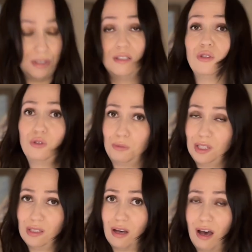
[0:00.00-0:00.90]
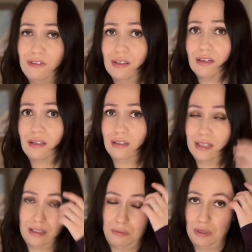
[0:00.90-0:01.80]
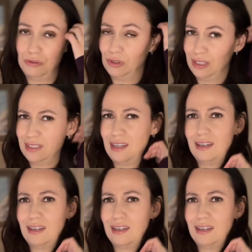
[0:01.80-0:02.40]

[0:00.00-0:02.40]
It's super soft. The color is beautiful. It's like